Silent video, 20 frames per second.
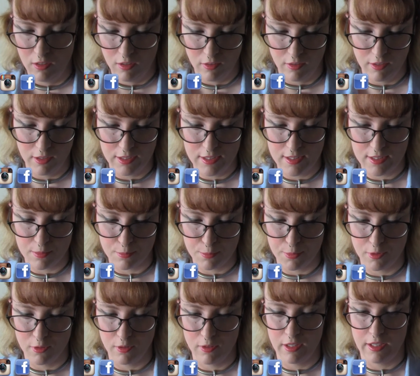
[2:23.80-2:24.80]
really
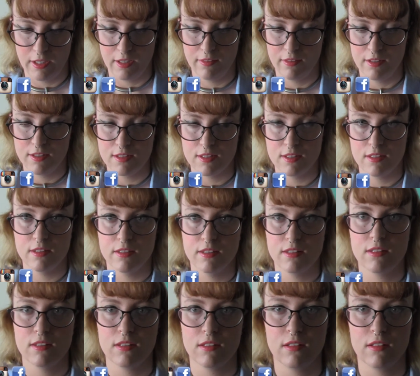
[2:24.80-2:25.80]
simple, and this is